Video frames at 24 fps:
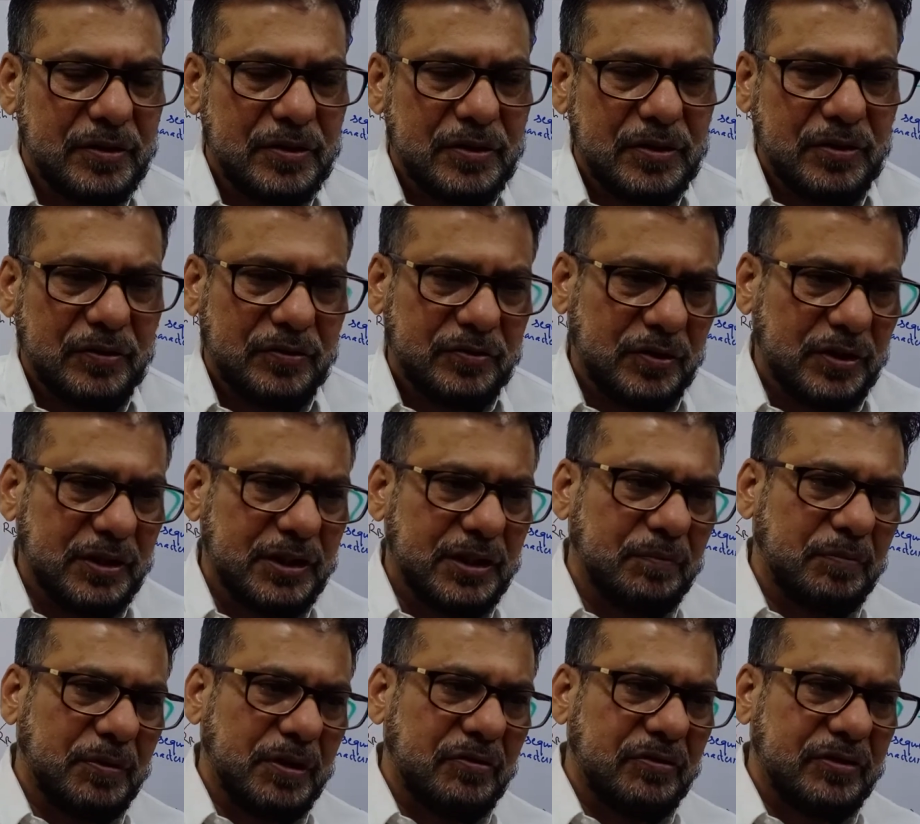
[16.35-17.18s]
So in the
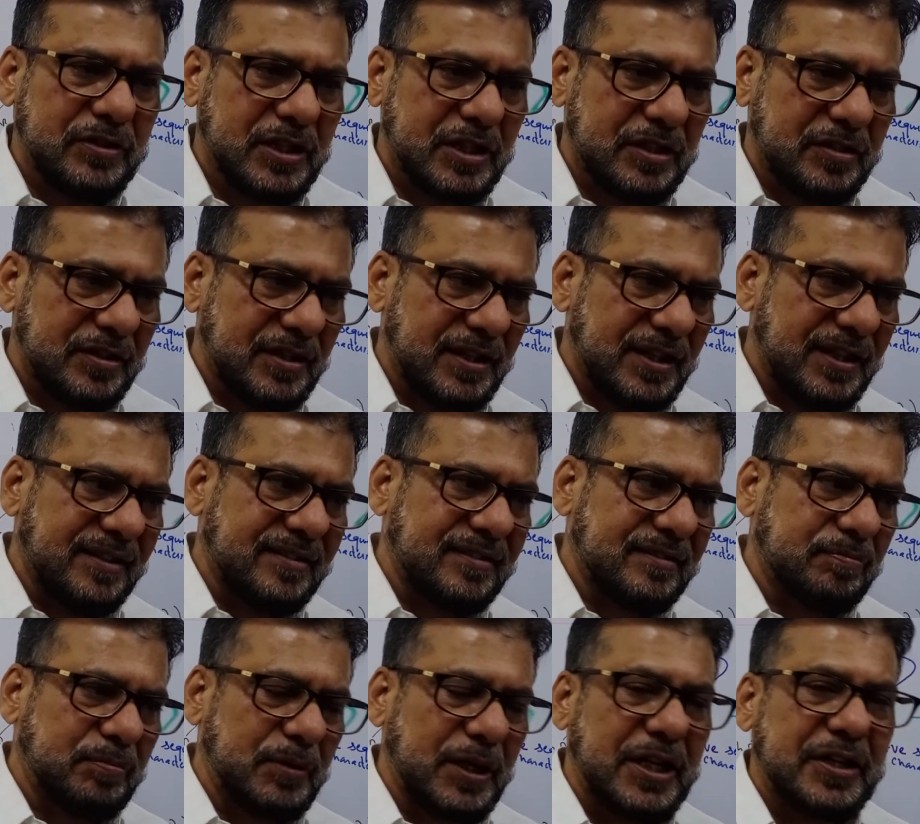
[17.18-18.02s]
previous lecture, I
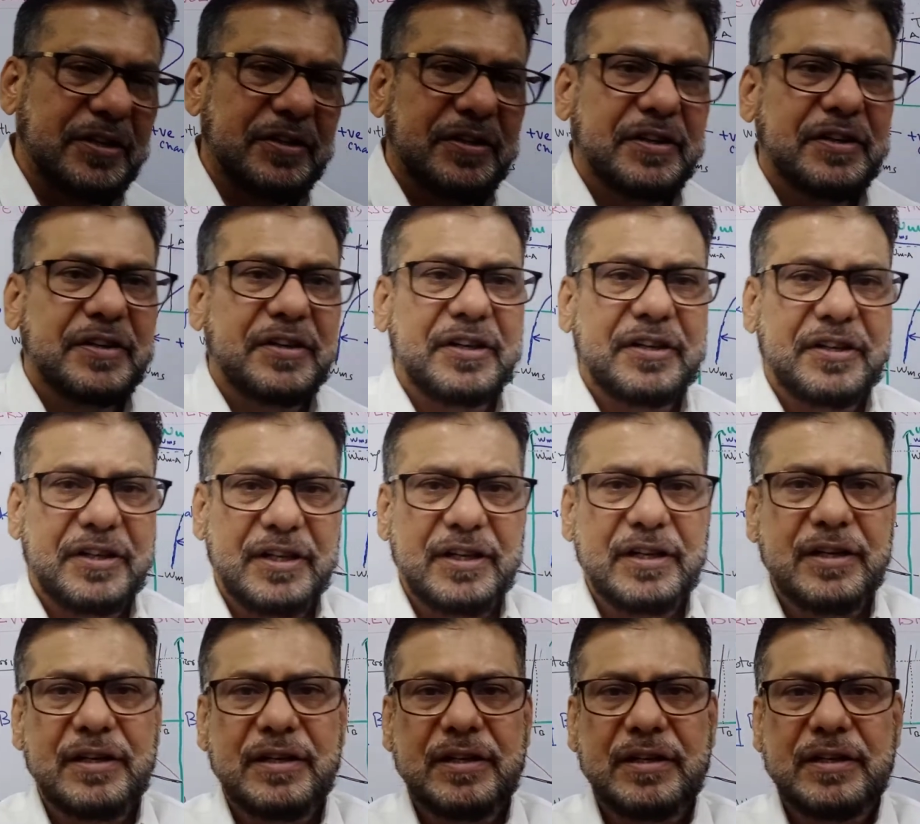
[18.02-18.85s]
explained in
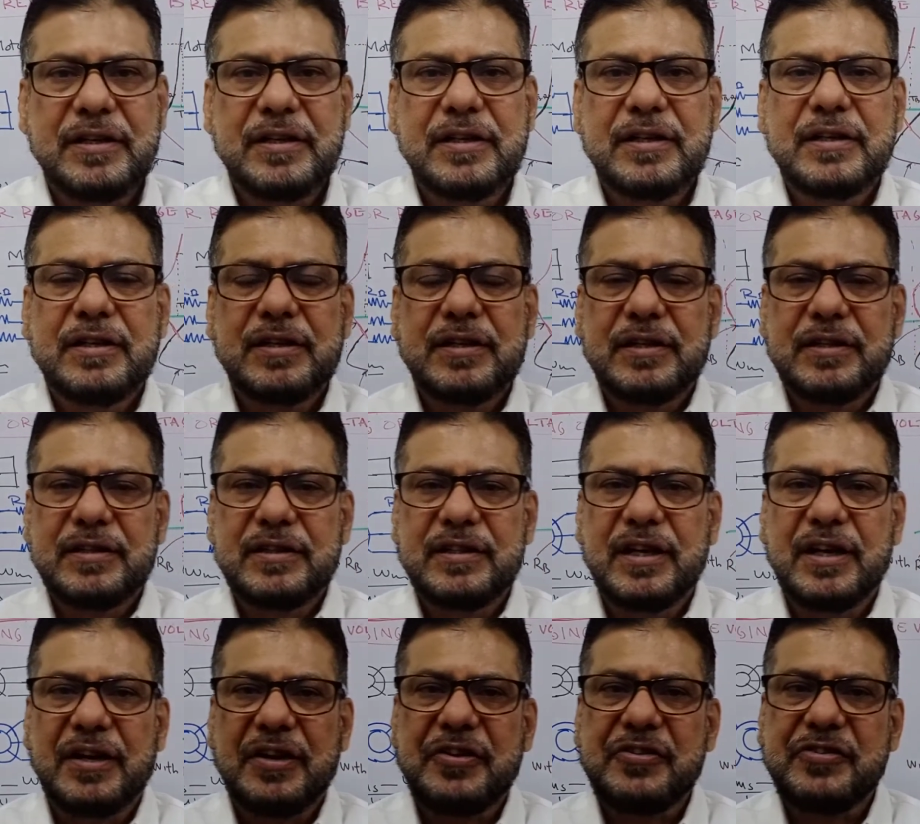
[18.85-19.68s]
detail
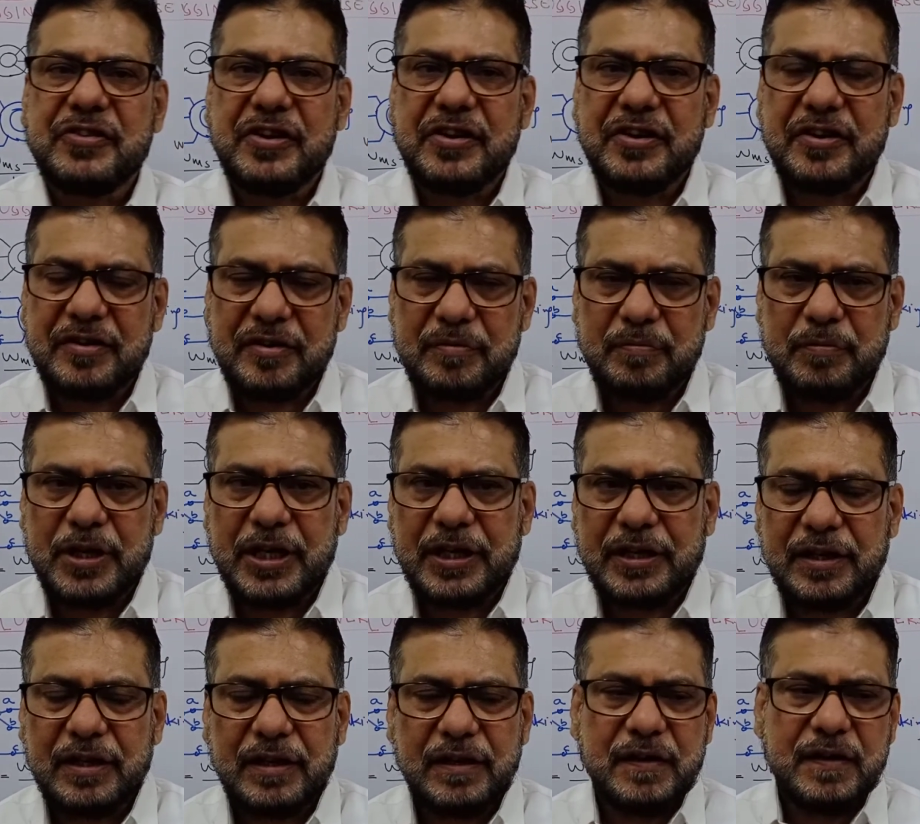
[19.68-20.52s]
the regenerative
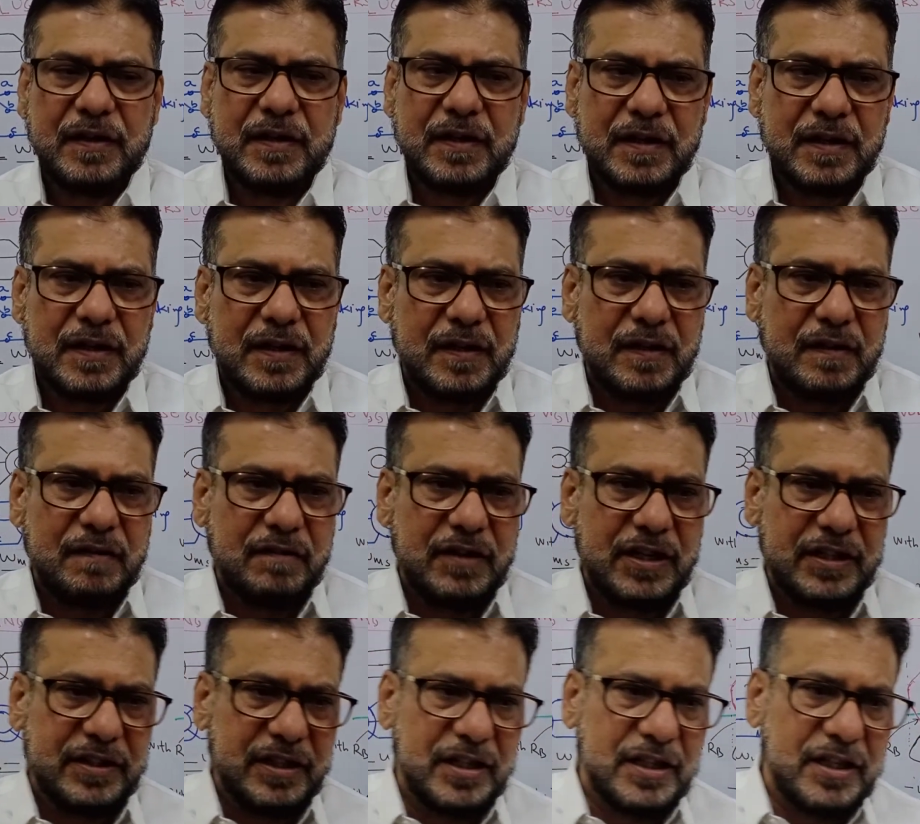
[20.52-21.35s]
braking, where
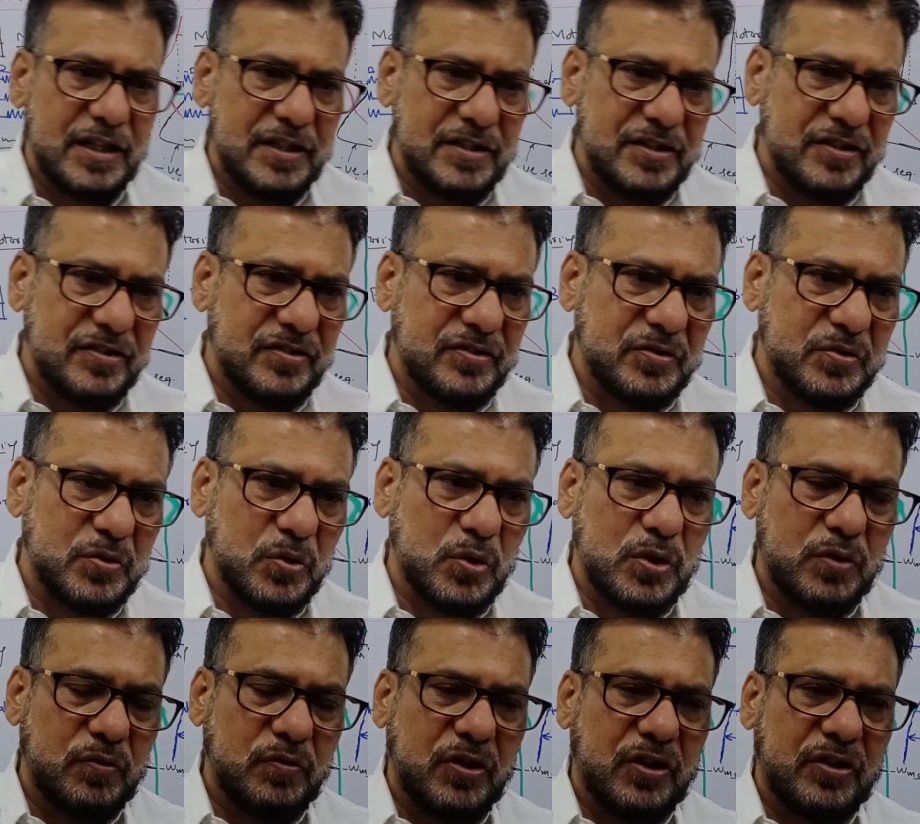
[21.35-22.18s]
the energy
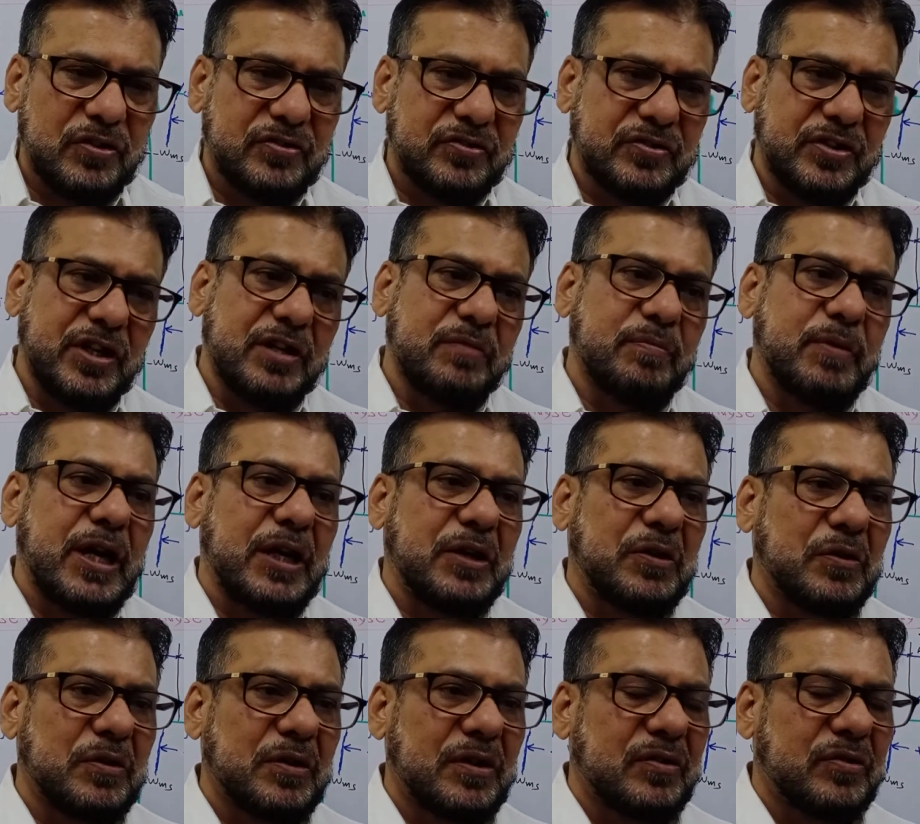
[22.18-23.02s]
stored was sent back
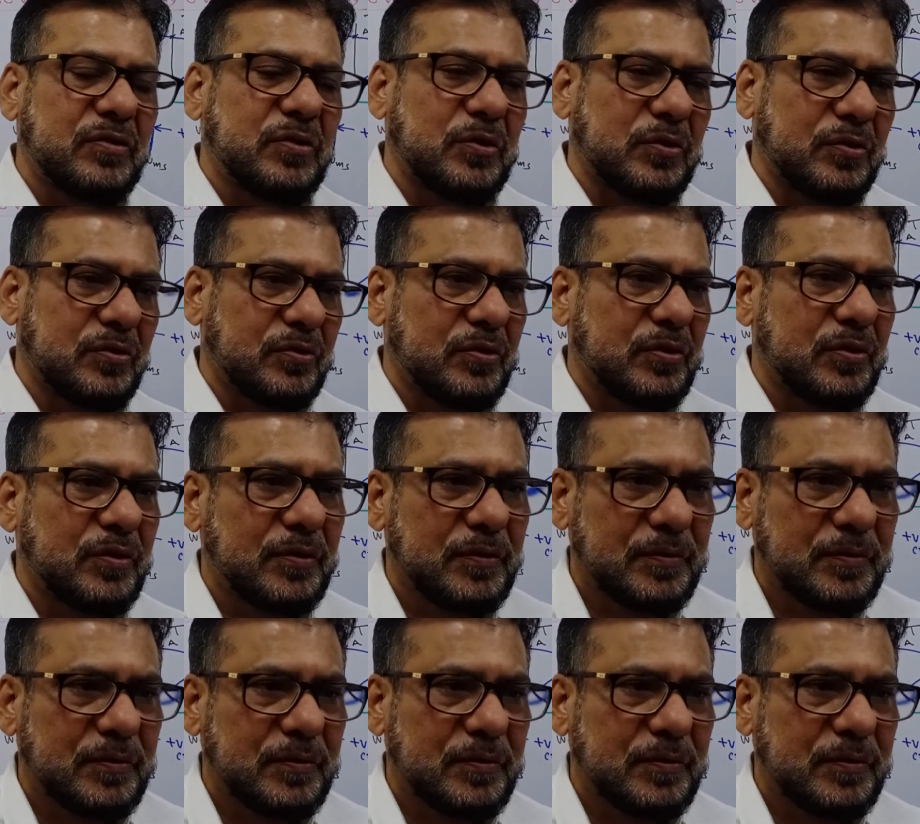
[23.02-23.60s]
to the source.